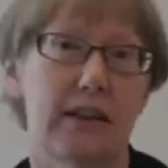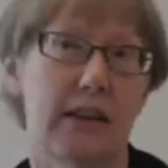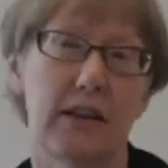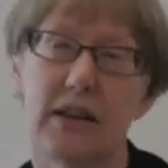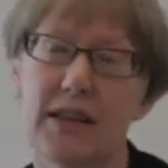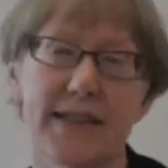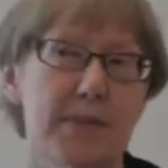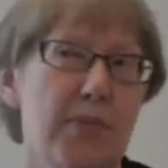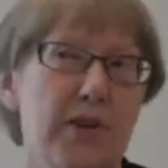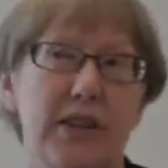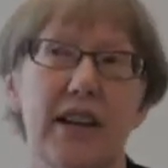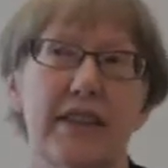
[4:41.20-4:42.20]
Hall's
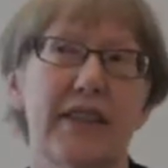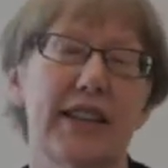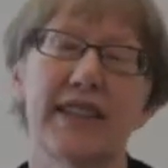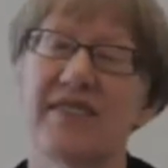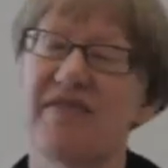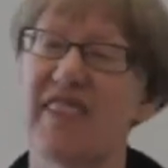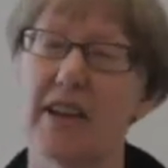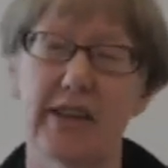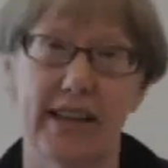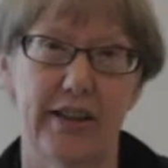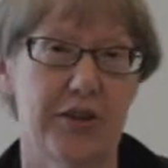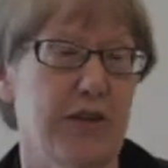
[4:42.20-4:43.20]
book, I think, is
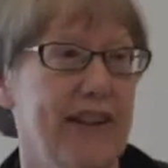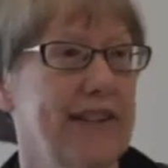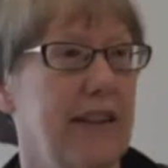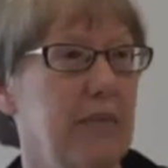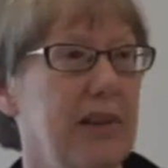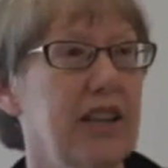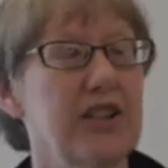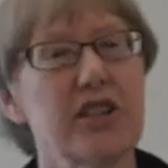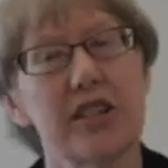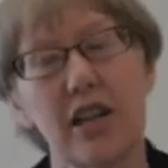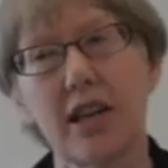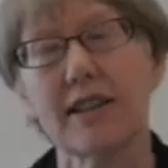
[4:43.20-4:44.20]
very interesting because
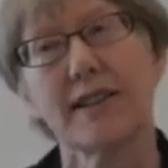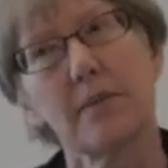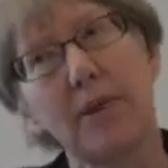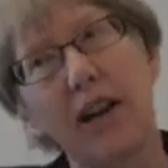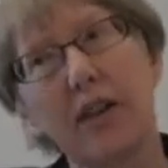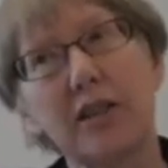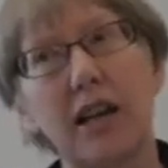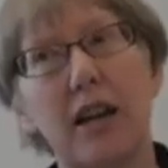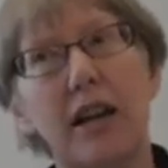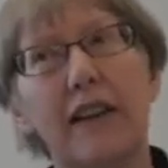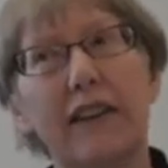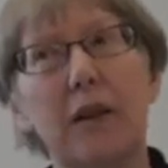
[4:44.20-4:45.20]
she talks about
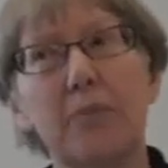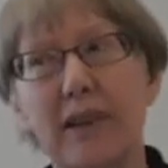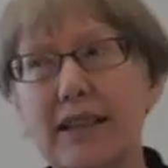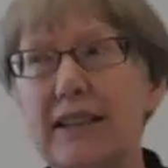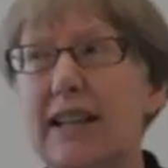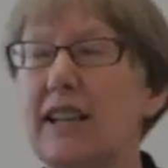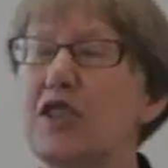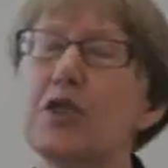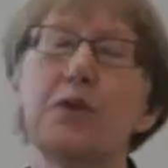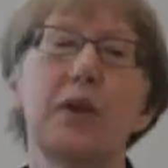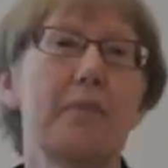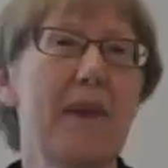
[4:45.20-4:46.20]
the ability
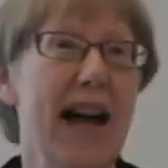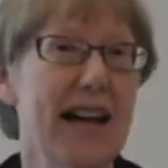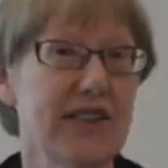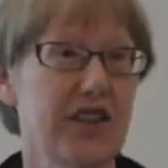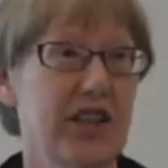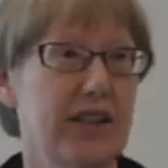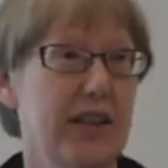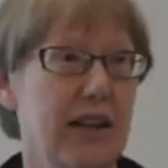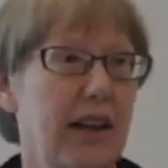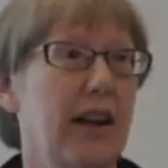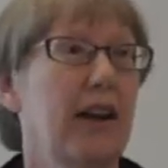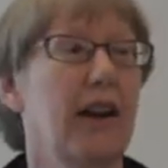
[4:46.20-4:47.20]
to imagine
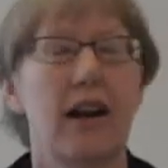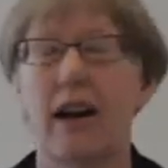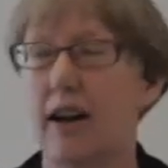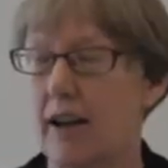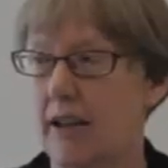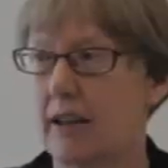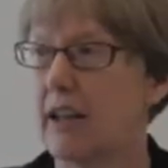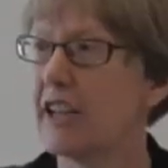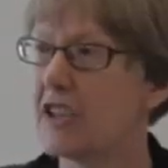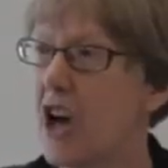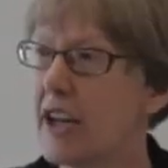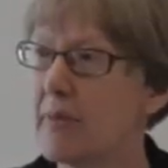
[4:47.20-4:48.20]
uh,
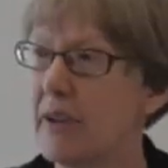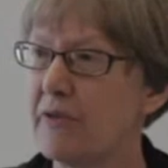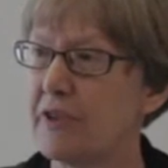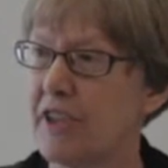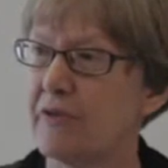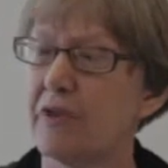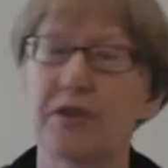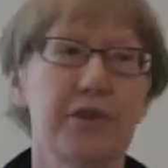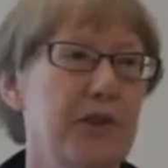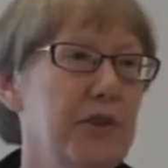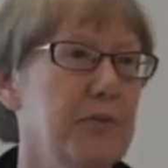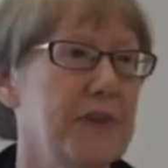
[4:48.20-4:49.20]
autonomy for different
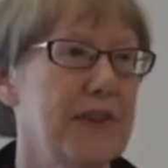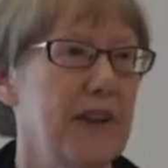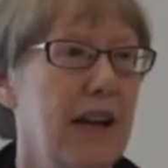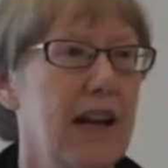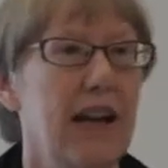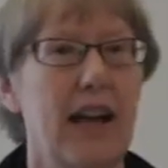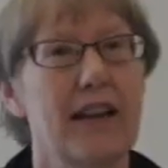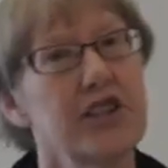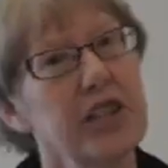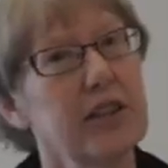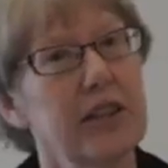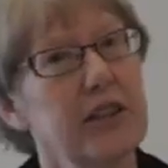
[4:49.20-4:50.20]
groups. And
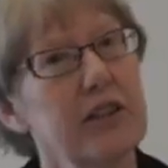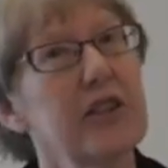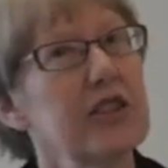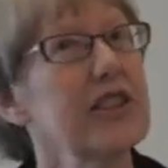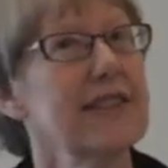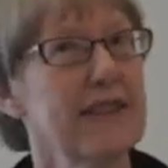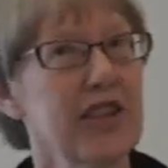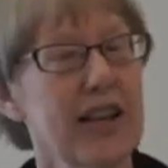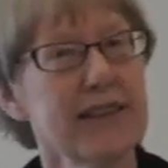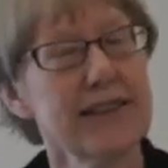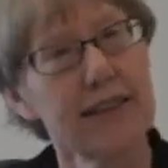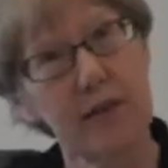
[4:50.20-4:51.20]
she, she
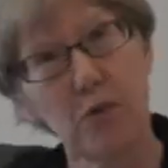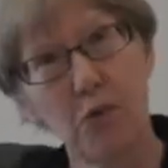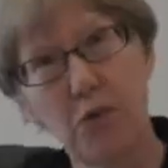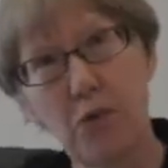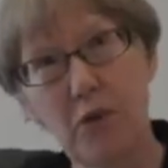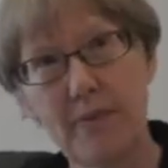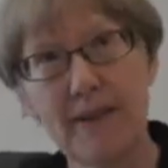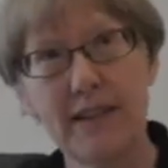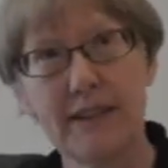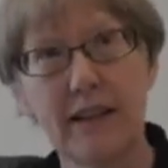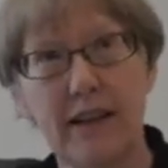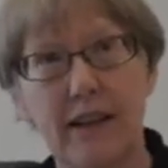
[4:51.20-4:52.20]
suggests that
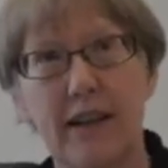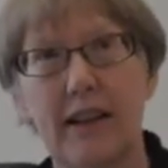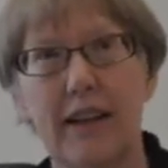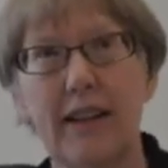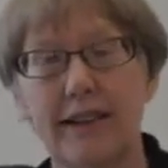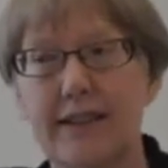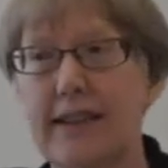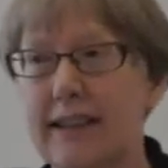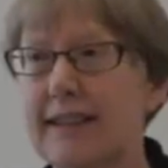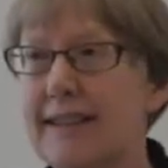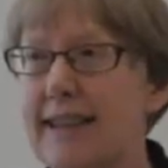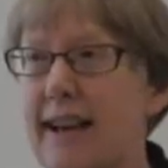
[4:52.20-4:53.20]
women is the
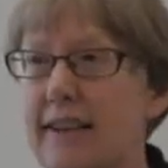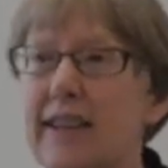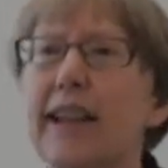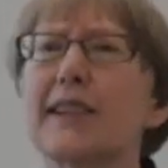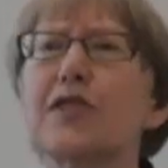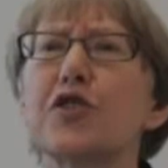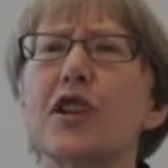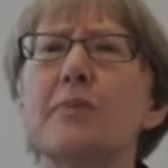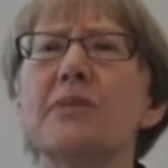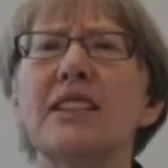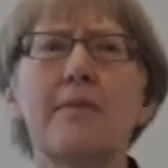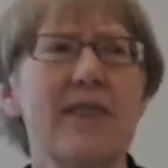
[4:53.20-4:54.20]
exact, the
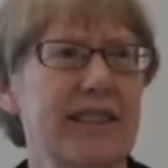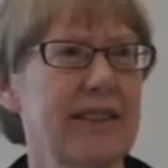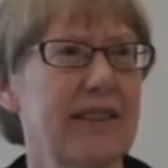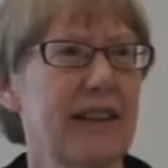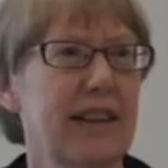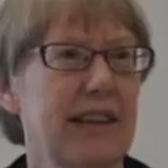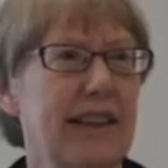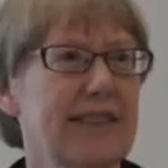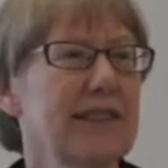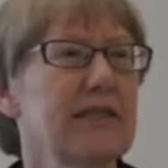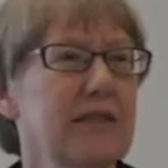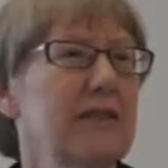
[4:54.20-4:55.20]
extreme limit.
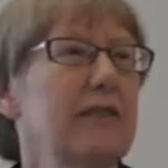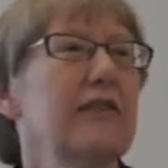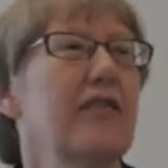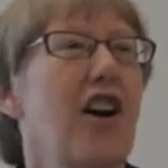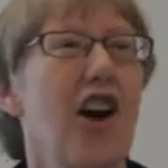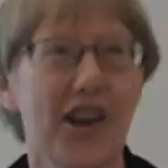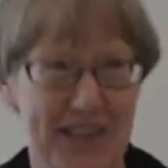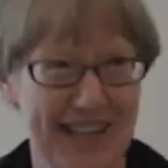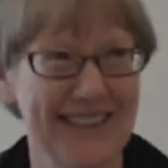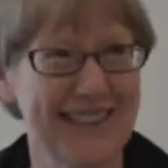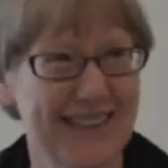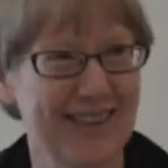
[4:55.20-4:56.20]
It's
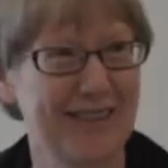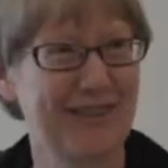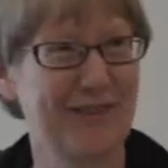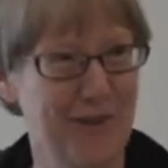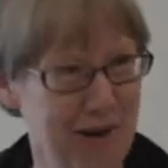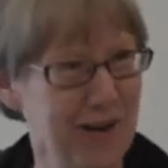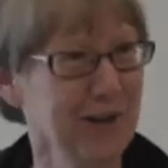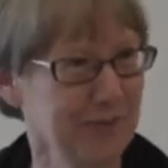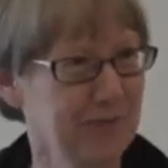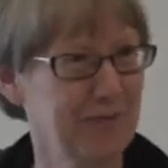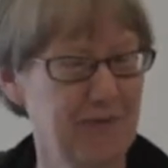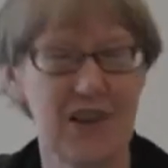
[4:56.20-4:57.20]
hardest
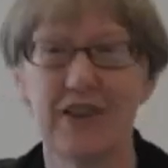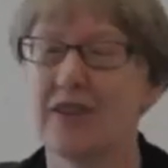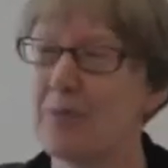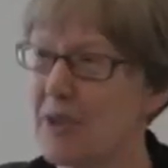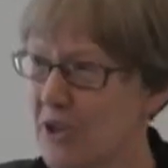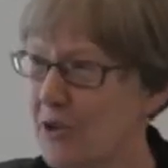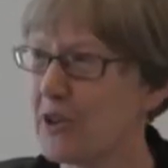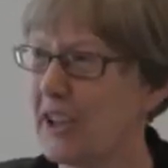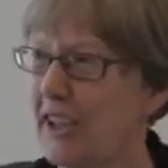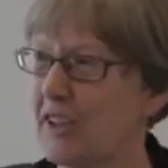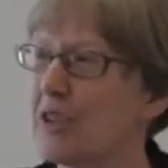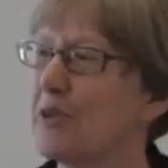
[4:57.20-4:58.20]
for the
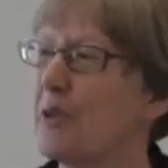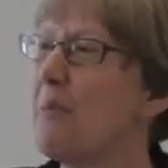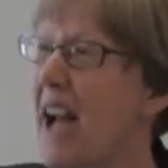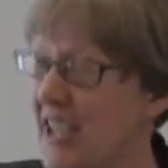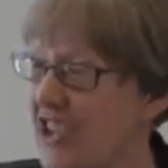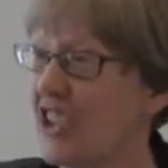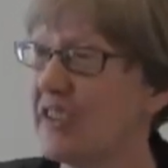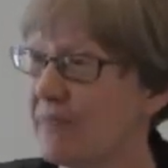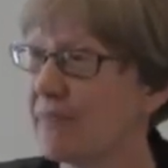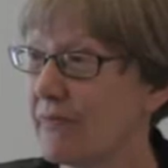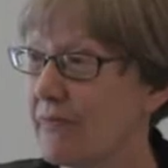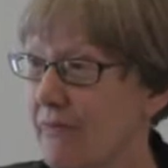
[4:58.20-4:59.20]
majority to imagine
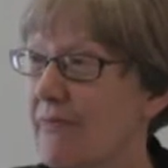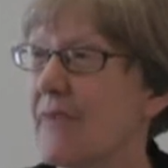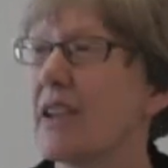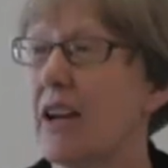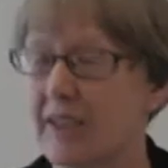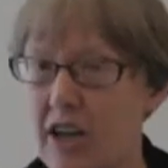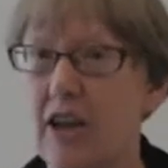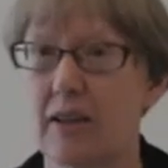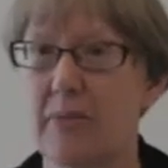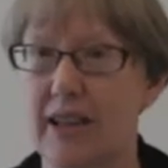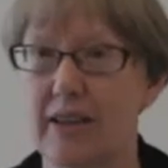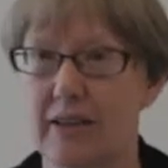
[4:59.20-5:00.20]

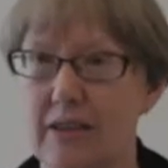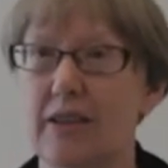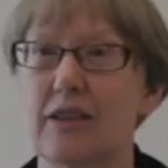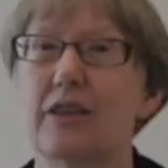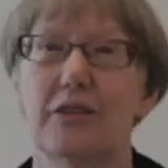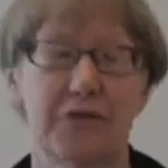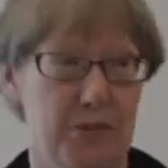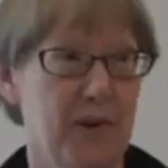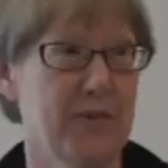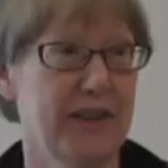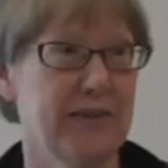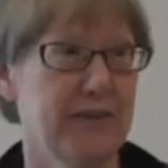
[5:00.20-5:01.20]
autonomy for
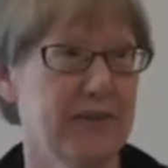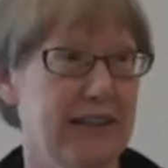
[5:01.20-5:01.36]
women.